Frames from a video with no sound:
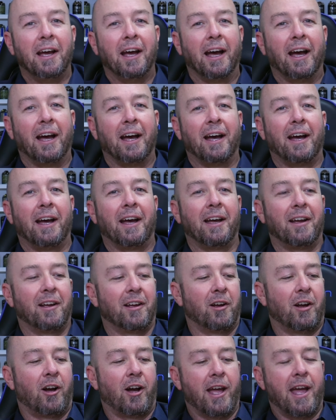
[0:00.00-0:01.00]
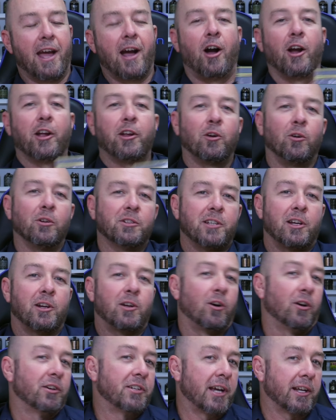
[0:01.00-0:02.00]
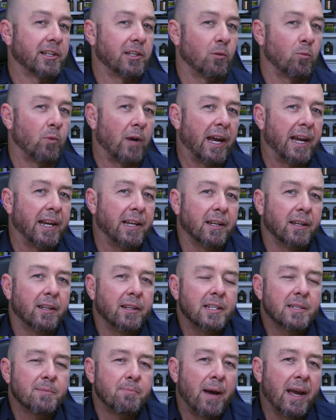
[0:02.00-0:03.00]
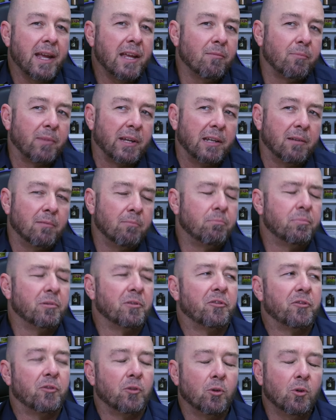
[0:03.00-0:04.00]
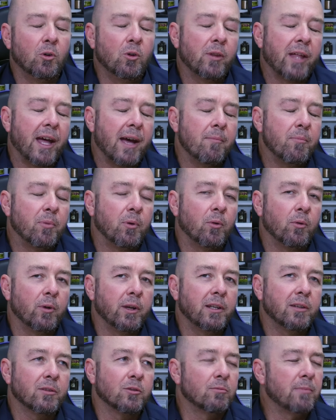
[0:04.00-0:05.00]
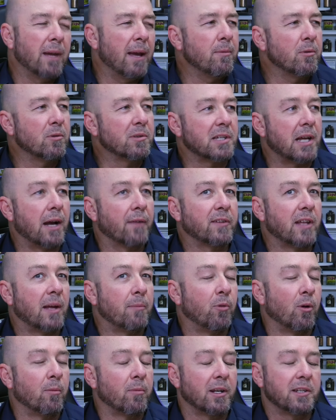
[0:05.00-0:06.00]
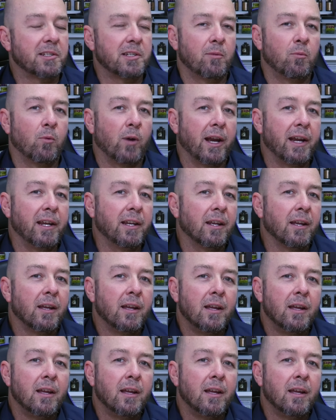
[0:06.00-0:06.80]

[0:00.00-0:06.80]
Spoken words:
I also contacted Wade. This may have been before that point, or maybe it was after that point, but I said, Wade,